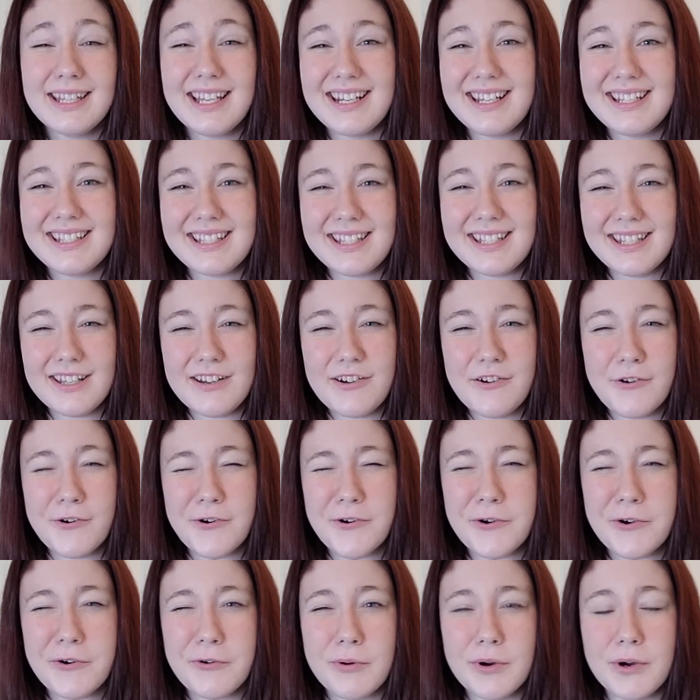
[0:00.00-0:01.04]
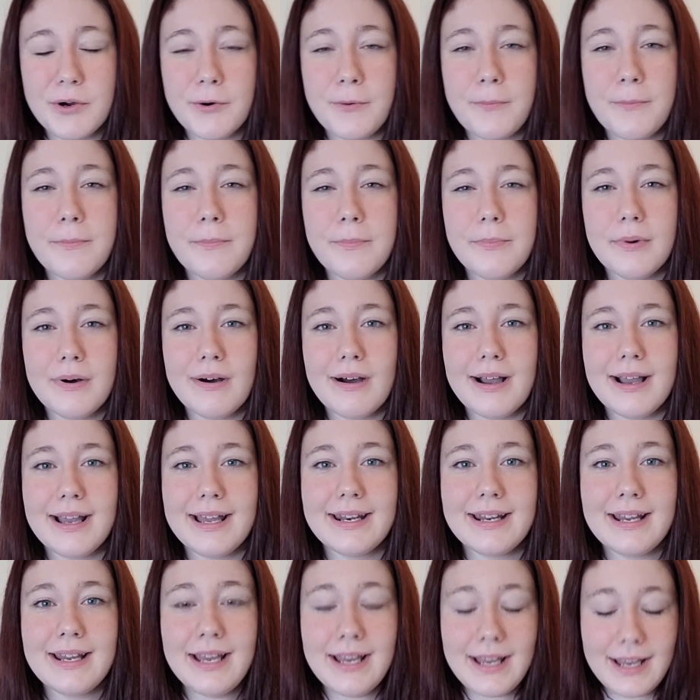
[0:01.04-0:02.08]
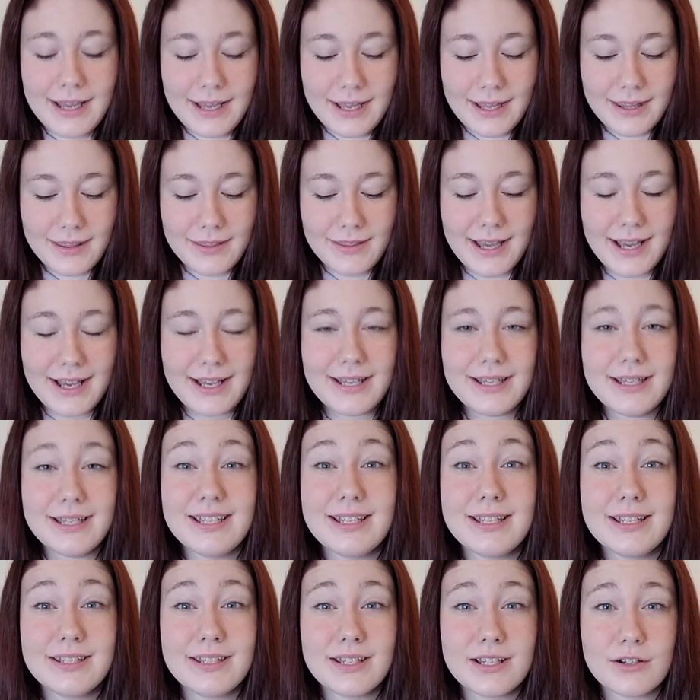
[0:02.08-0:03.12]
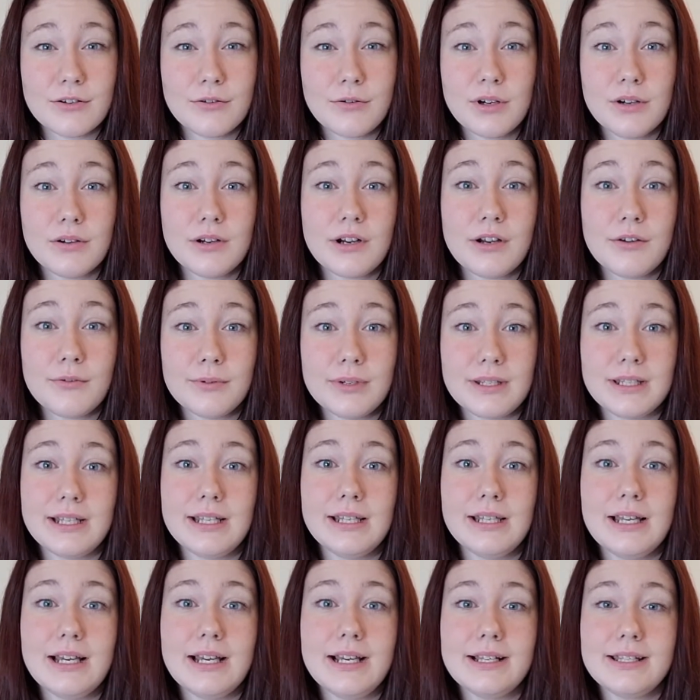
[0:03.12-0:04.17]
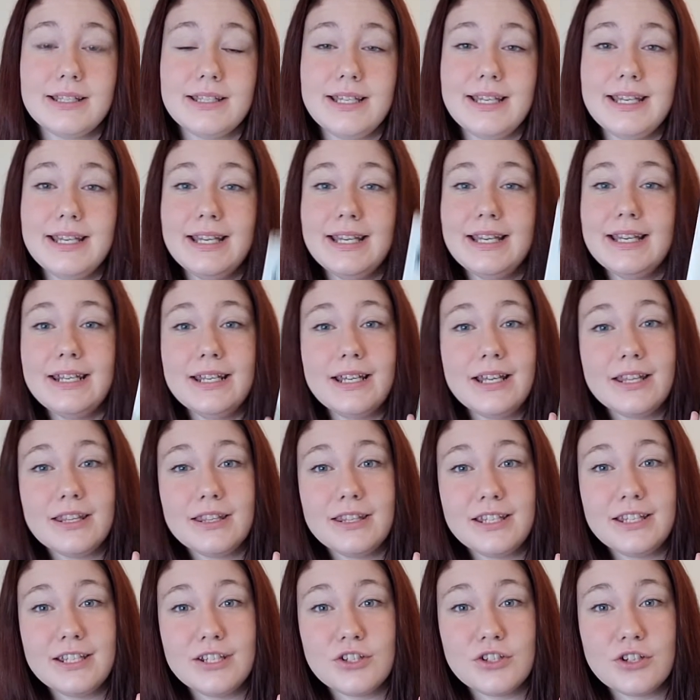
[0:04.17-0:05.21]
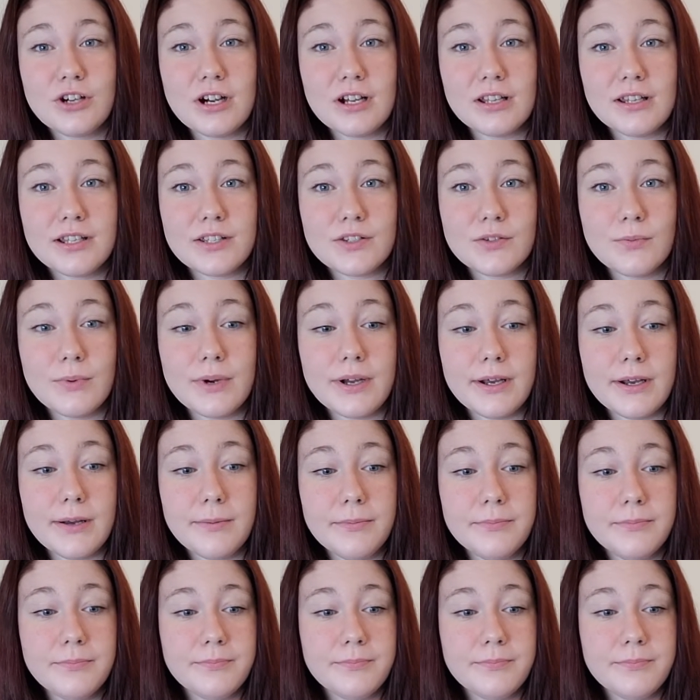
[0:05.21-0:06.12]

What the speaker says: isn't the whole quote, but that is a quote I really liked. And The Charlotte's Web.